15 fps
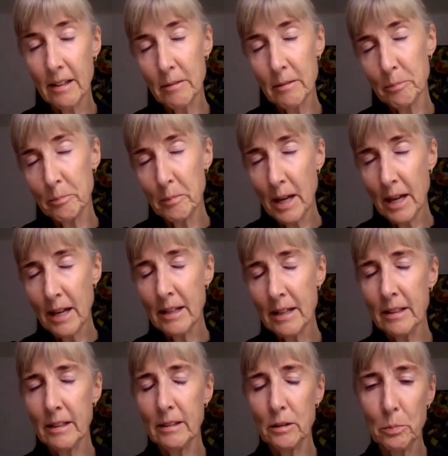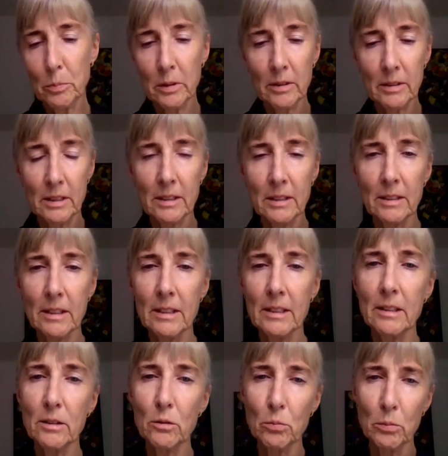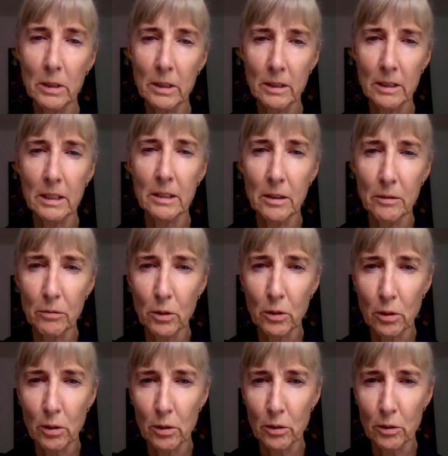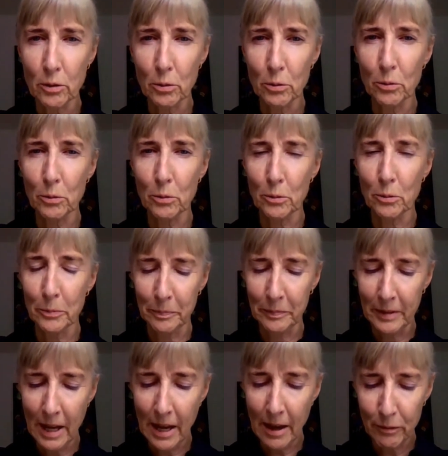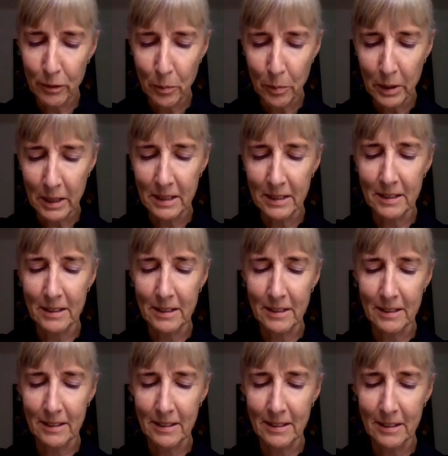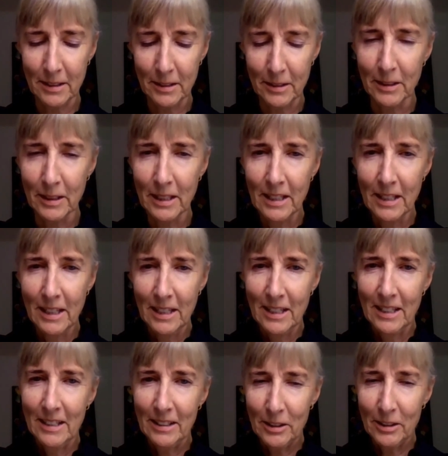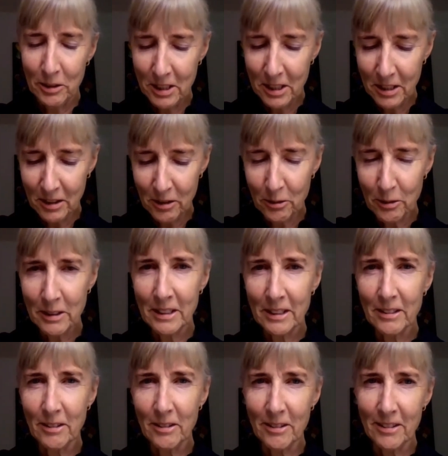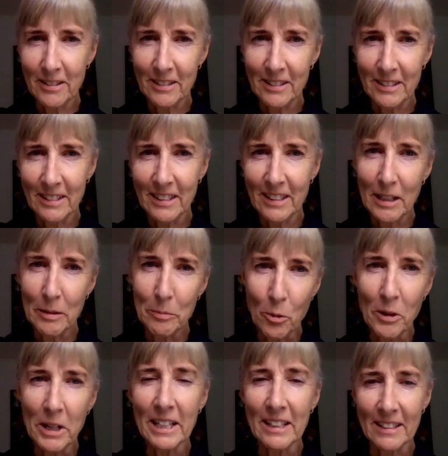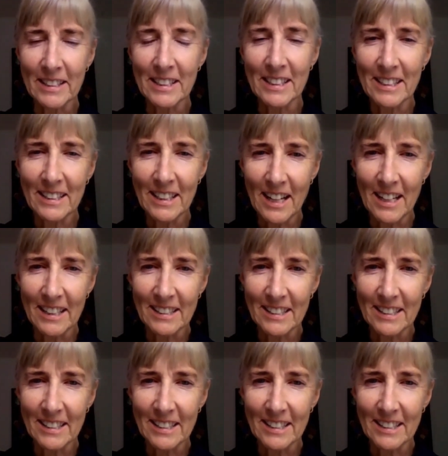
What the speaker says: my experience is that it's really difficult to have the patient continuing on a more healthy diet.